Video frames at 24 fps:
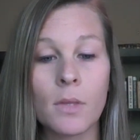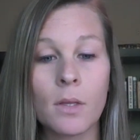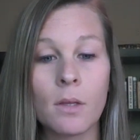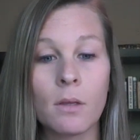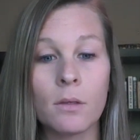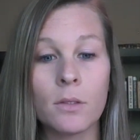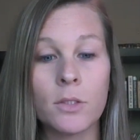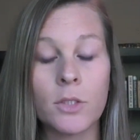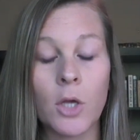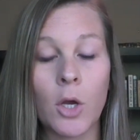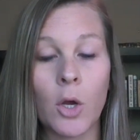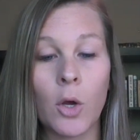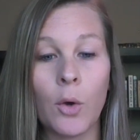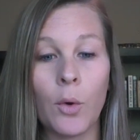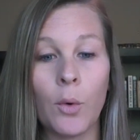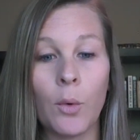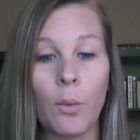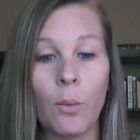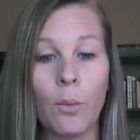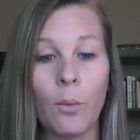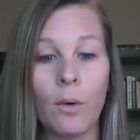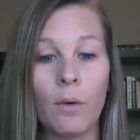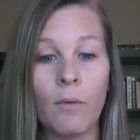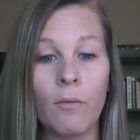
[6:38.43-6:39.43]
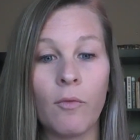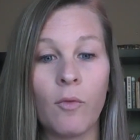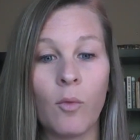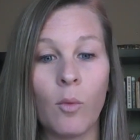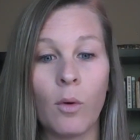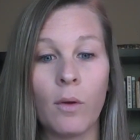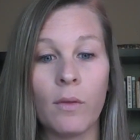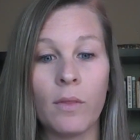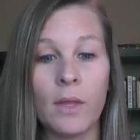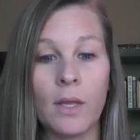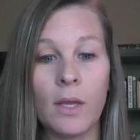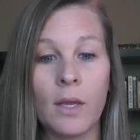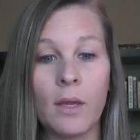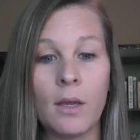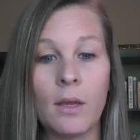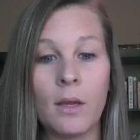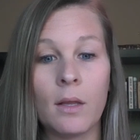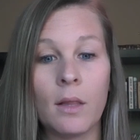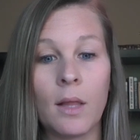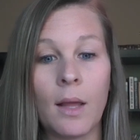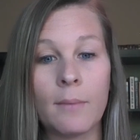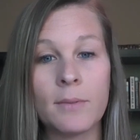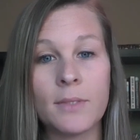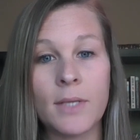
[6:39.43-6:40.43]
So for the
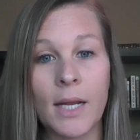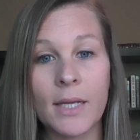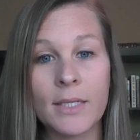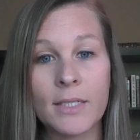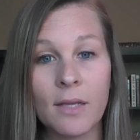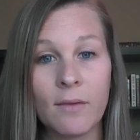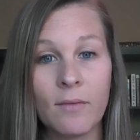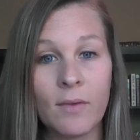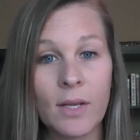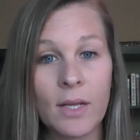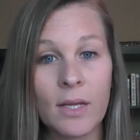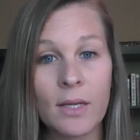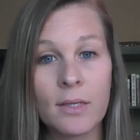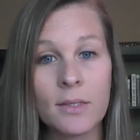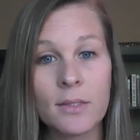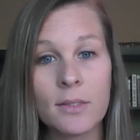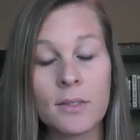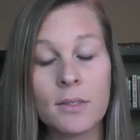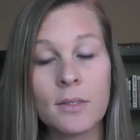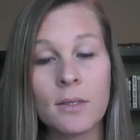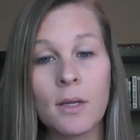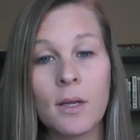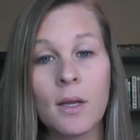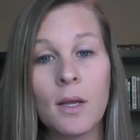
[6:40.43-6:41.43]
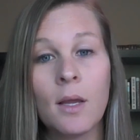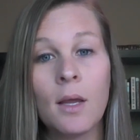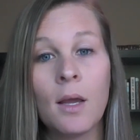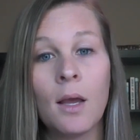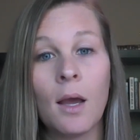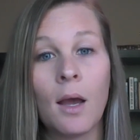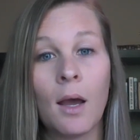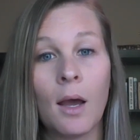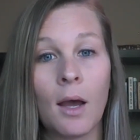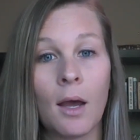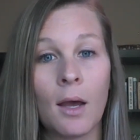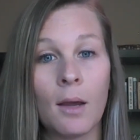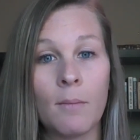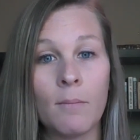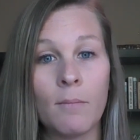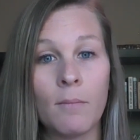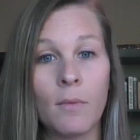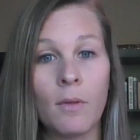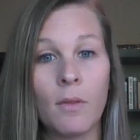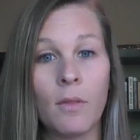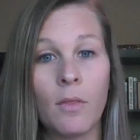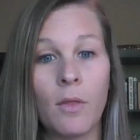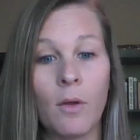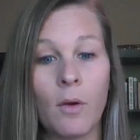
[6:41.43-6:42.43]
clubs and activities,
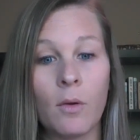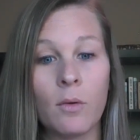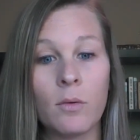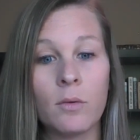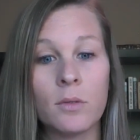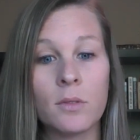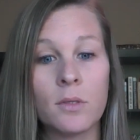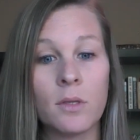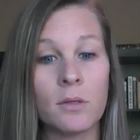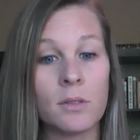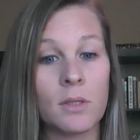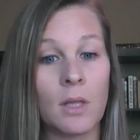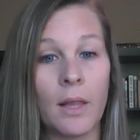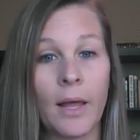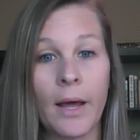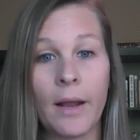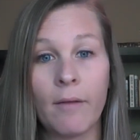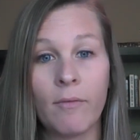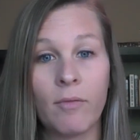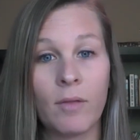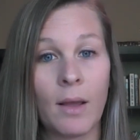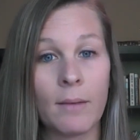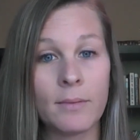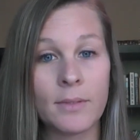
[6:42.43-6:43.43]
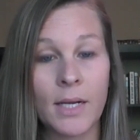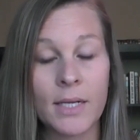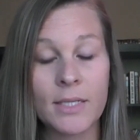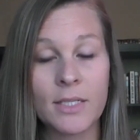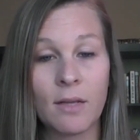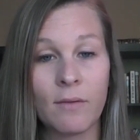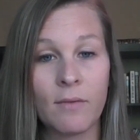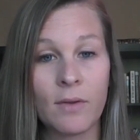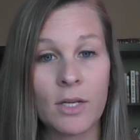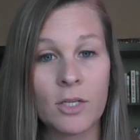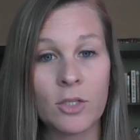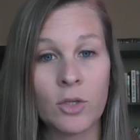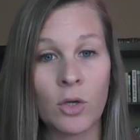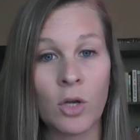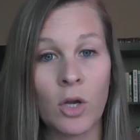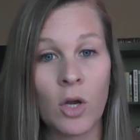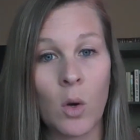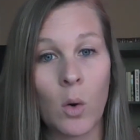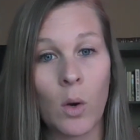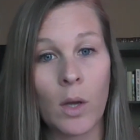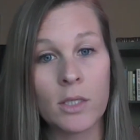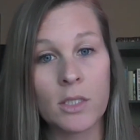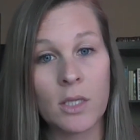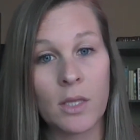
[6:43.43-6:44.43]
there's a lot of clubs and activities. You can
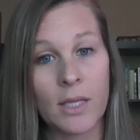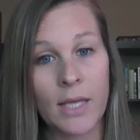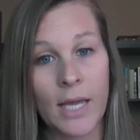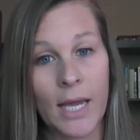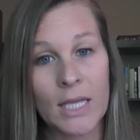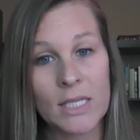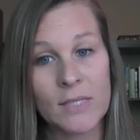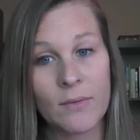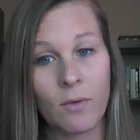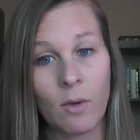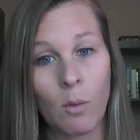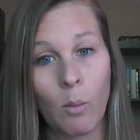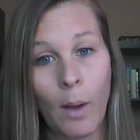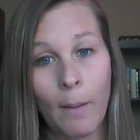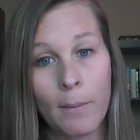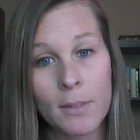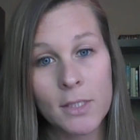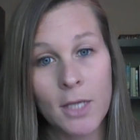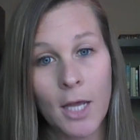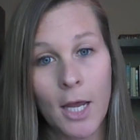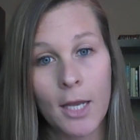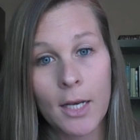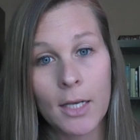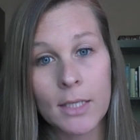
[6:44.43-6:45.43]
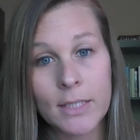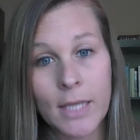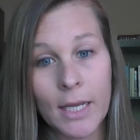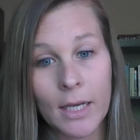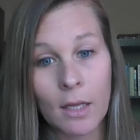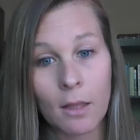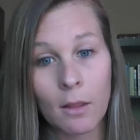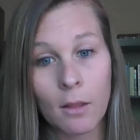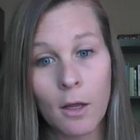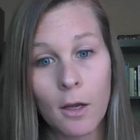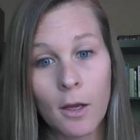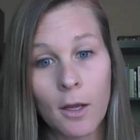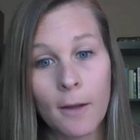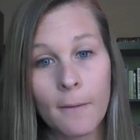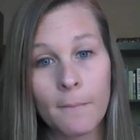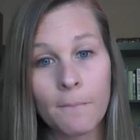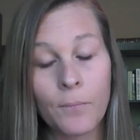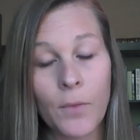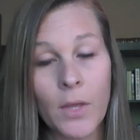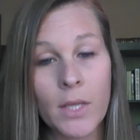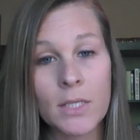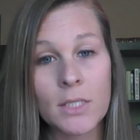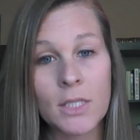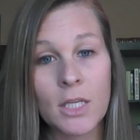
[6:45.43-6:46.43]
go onto the Gainesville website and take a look
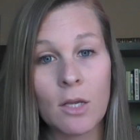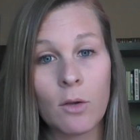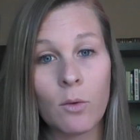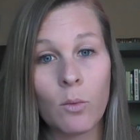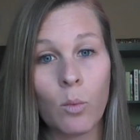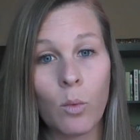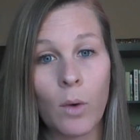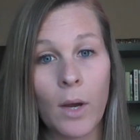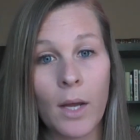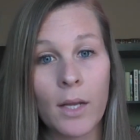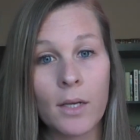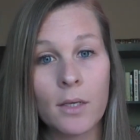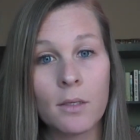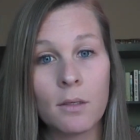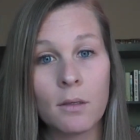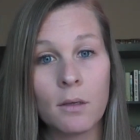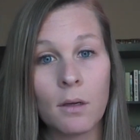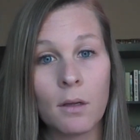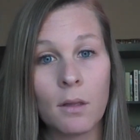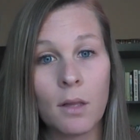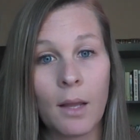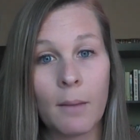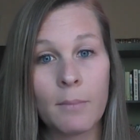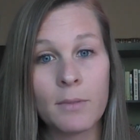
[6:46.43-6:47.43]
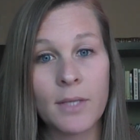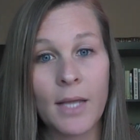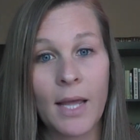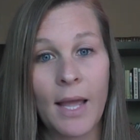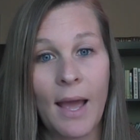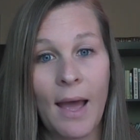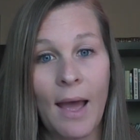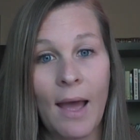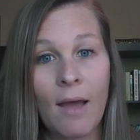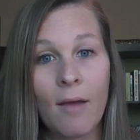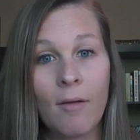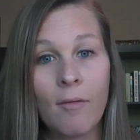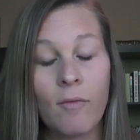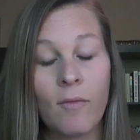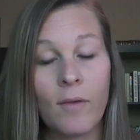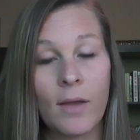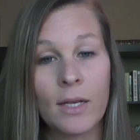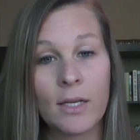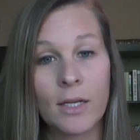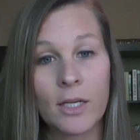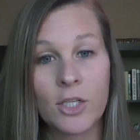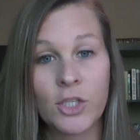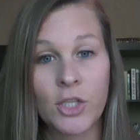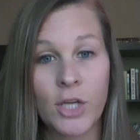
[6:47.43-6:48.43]
and see what clubs they have. It
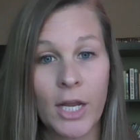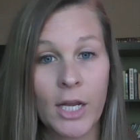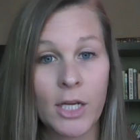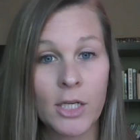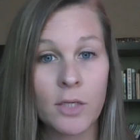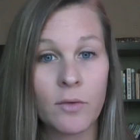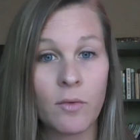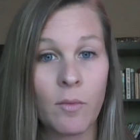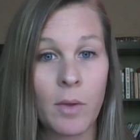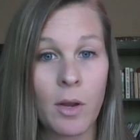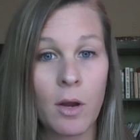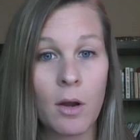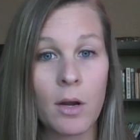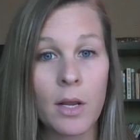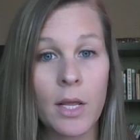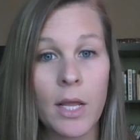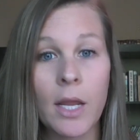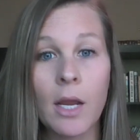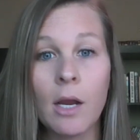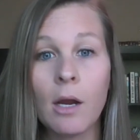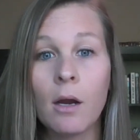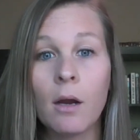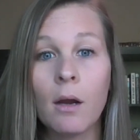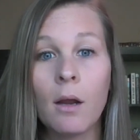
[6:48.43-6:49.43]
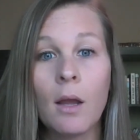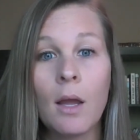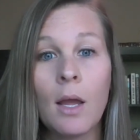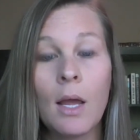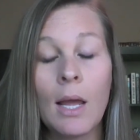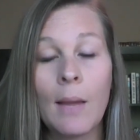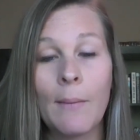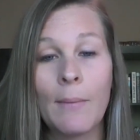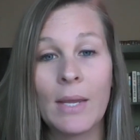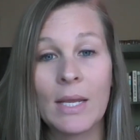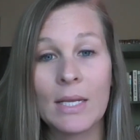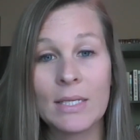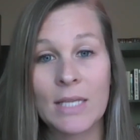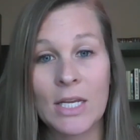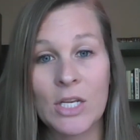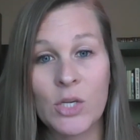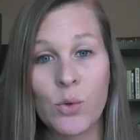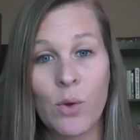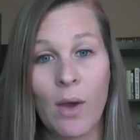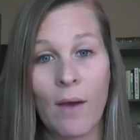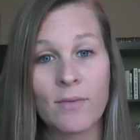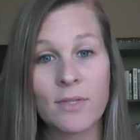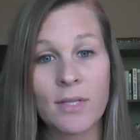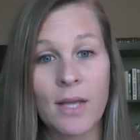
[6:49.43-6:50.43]
does change from year to year because they
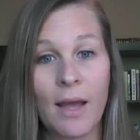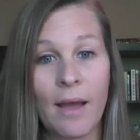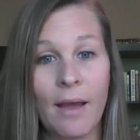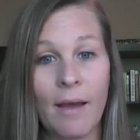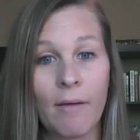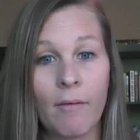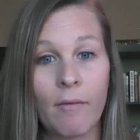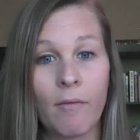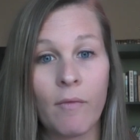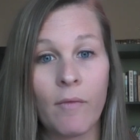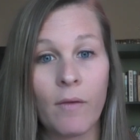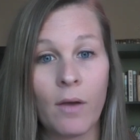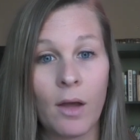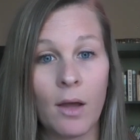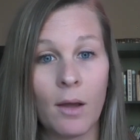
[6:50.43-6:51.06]
do have to have